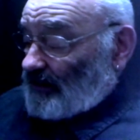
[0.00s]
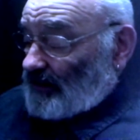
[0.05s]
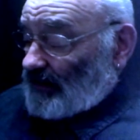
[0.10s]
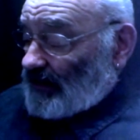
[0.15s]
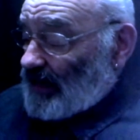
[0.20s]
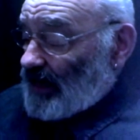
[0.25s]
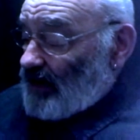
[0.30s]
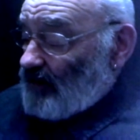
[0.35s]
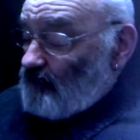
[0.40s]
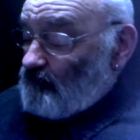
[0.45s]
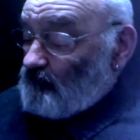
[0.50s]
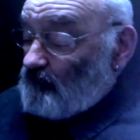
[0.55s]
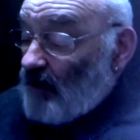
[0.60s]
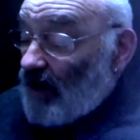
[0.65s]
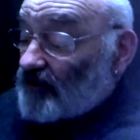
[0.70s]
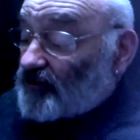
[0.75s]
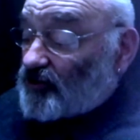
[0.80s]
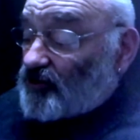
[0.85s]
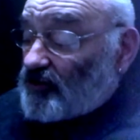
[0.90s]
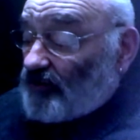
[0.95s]
how
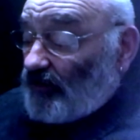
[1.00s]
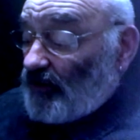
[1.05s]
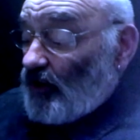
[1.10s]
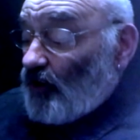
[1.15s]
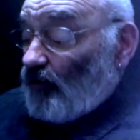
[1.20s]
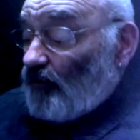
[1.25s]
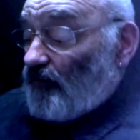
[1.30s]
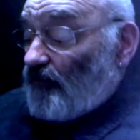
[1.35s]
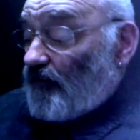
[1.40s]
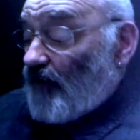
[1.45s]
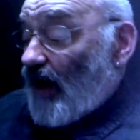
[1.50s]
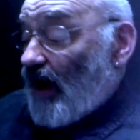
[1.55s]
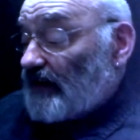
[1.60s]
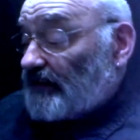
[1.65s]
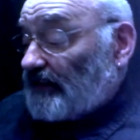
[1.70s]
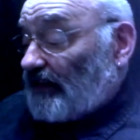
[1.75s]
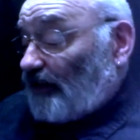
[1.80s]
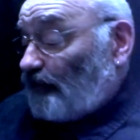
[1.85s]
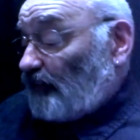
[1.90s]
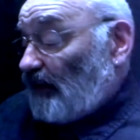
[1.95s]
much of an old
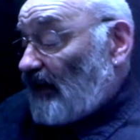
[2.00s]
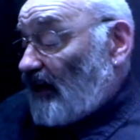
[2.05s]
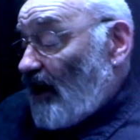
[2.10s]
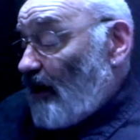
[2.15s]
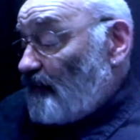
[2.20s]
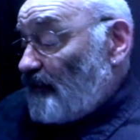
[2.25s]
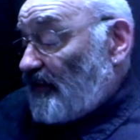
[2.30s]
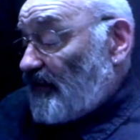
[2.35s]
fart he had become,